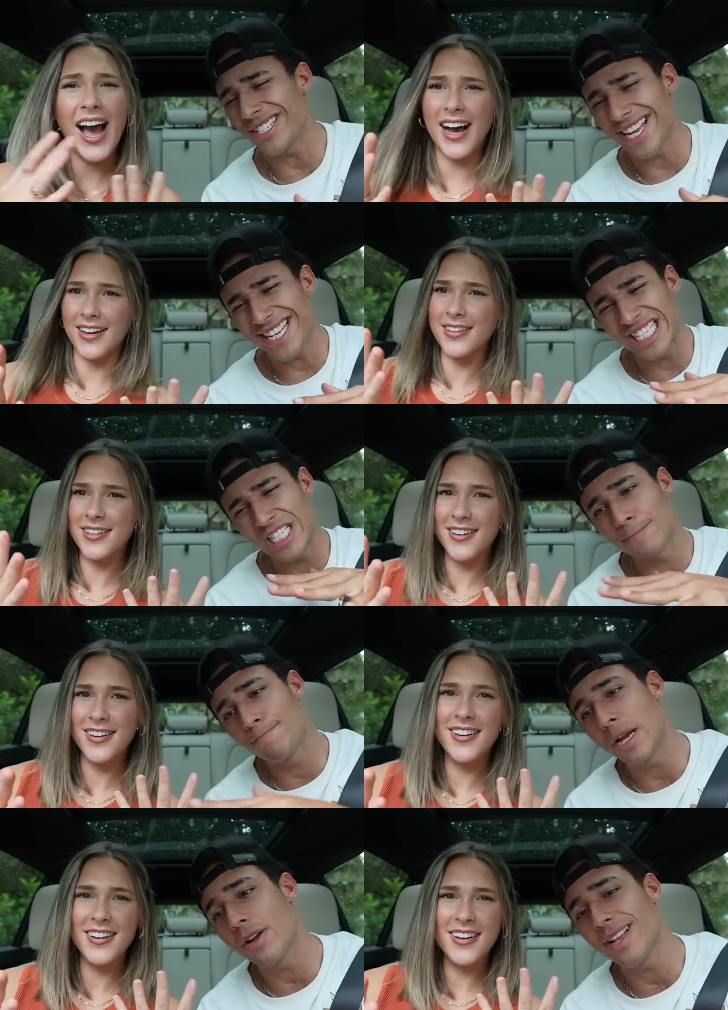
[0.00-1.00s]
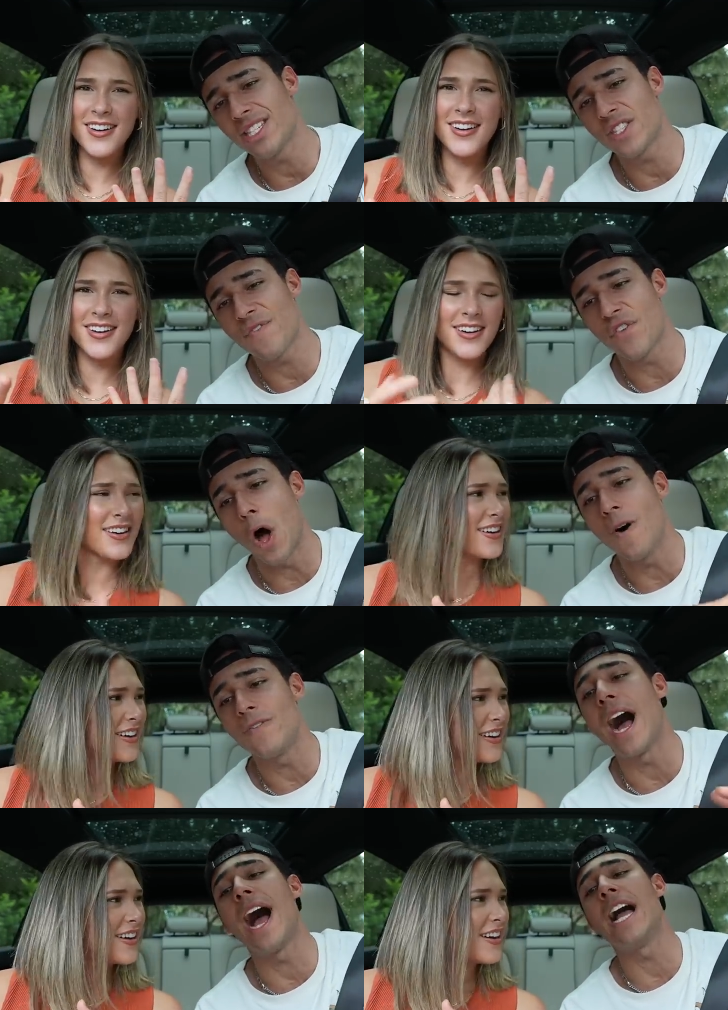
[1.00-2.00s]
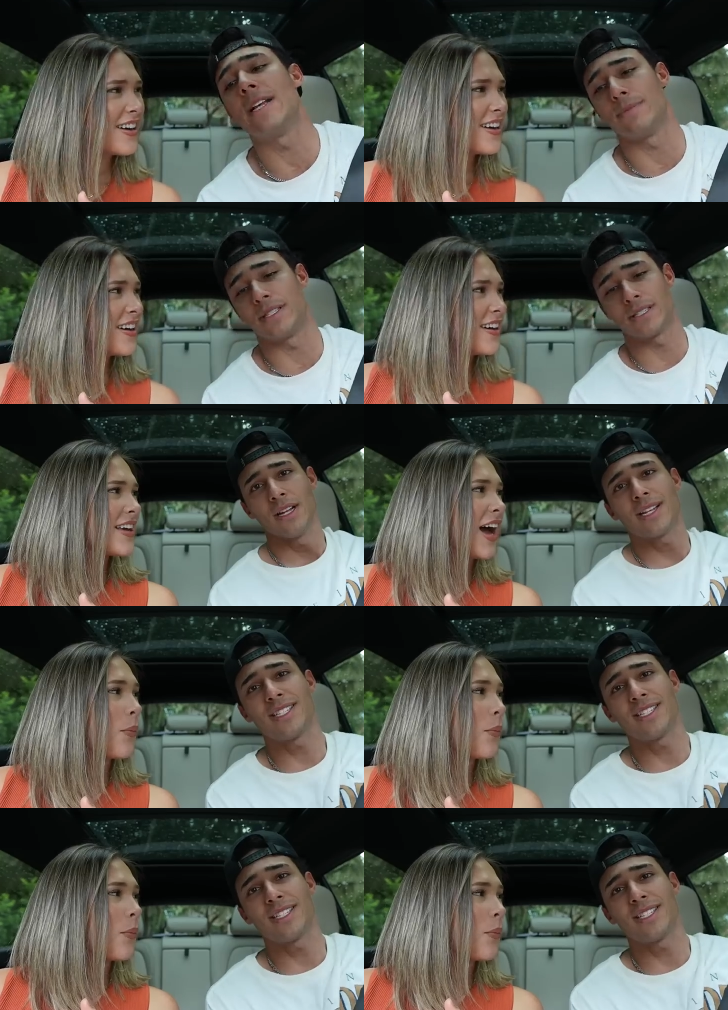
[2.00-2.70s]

Speaker 1: yeah. experience the fall vibes. Yeah.